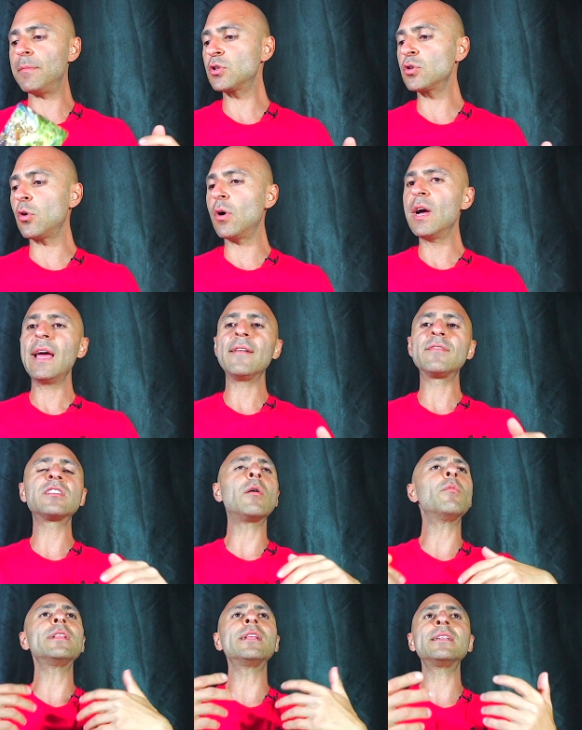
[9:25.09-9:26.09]
So if
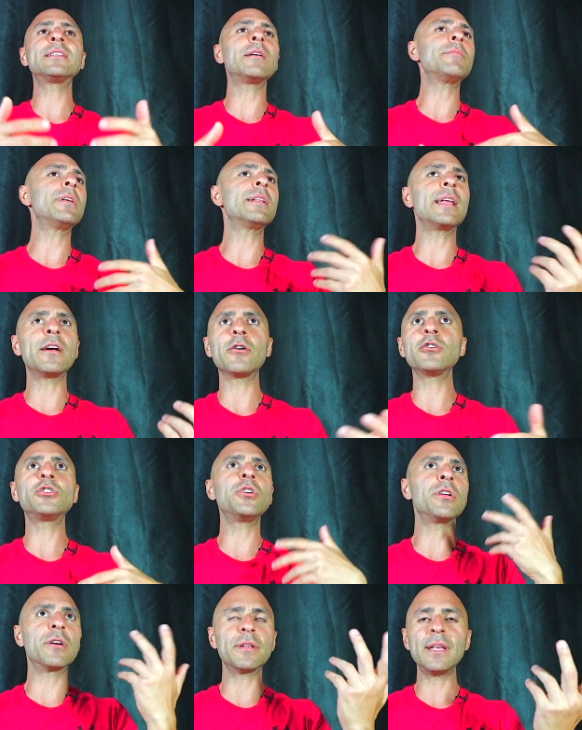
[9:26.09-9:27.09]
someone did something, they hurt
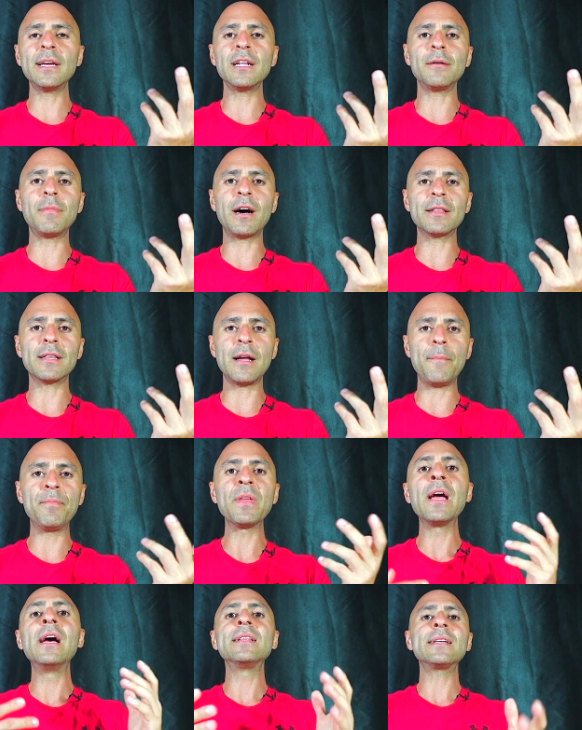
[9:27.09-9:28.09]
you and you're thinking about them,
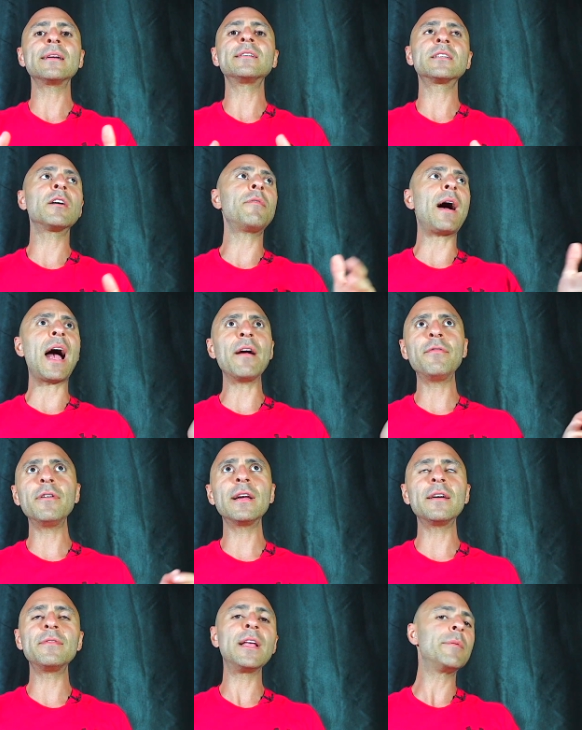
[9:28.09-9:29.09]
tell yourself, I
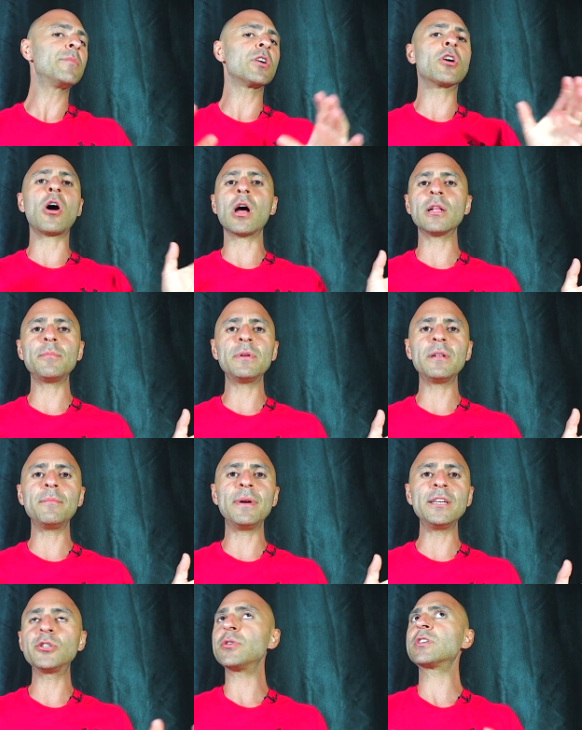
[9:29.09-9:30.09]
forgive them. They're caught up in the
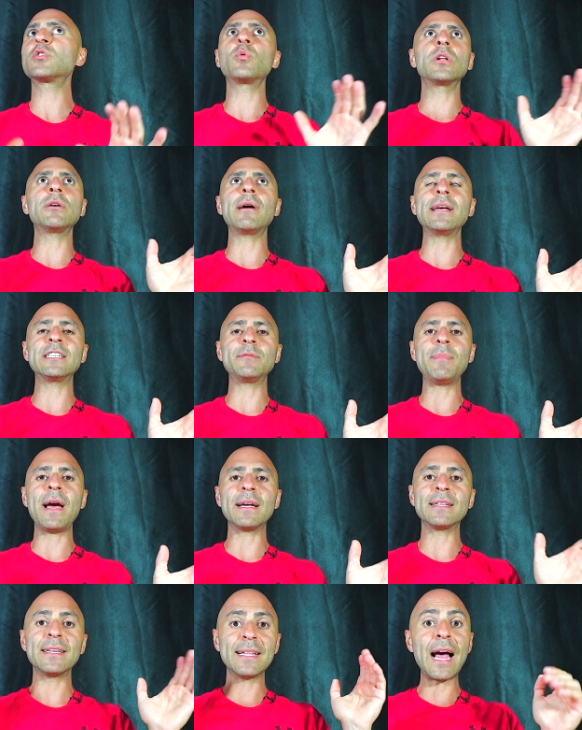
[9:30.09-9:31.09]
matrix. What do I
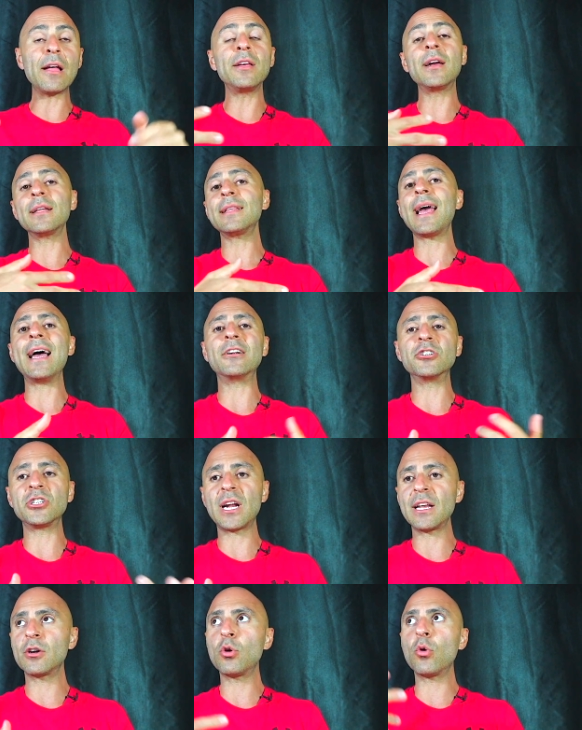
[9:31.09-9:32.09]
expect? Now you cut the
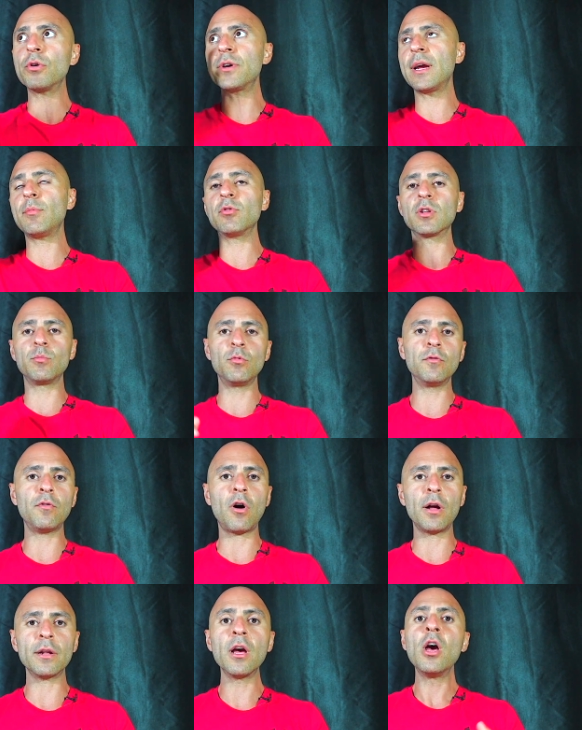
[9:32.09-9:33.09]
energetic cord, you're able to move on.